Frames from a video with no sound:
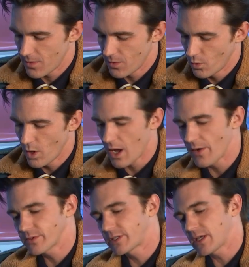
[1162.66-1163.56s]
I
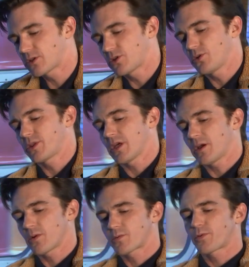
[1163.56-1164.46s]
would say
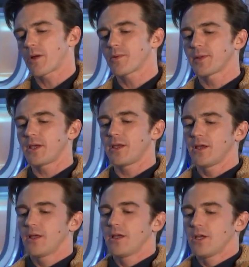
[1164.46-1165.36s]
probably
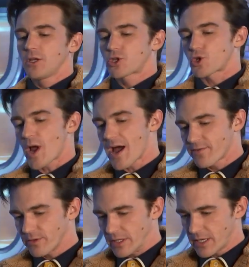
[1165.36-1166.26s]

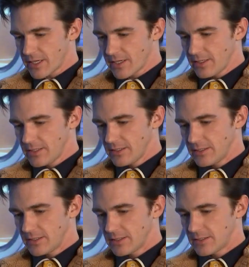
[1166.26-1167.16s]
traveling.
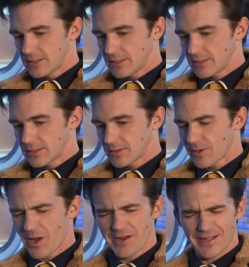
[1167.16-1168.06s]

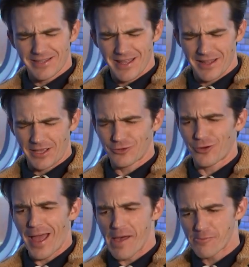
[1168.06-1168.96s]
How did I say that? Like
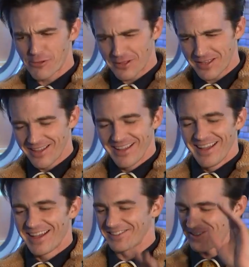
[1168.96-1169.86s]
traveling?
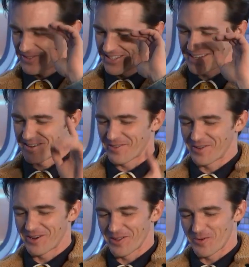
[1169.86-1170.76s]
As I was thinking of
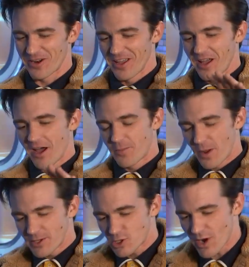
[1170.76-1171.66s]
another word.
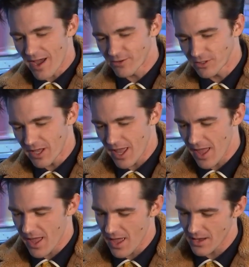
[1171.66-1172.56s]
Probably travel
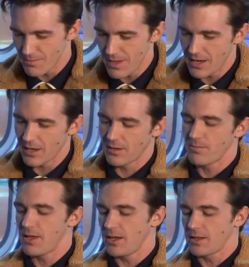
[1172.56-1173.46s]
and
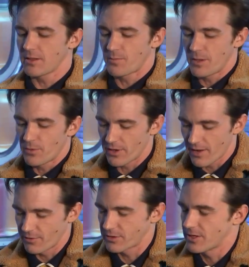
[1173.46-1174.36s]
meeting the people that
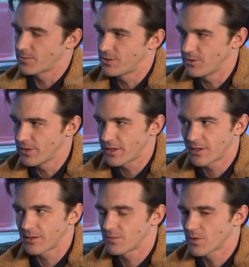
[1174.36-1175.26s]
I've looked up to, like
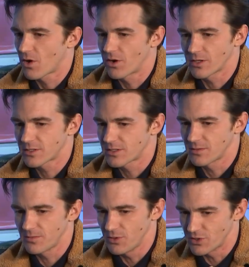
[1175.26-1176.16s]
artists
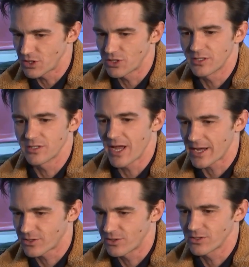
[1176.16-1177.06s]
and musicians and
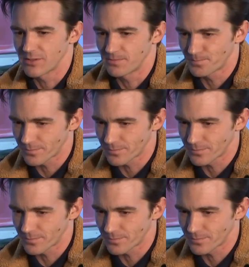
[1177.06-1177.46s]
actors and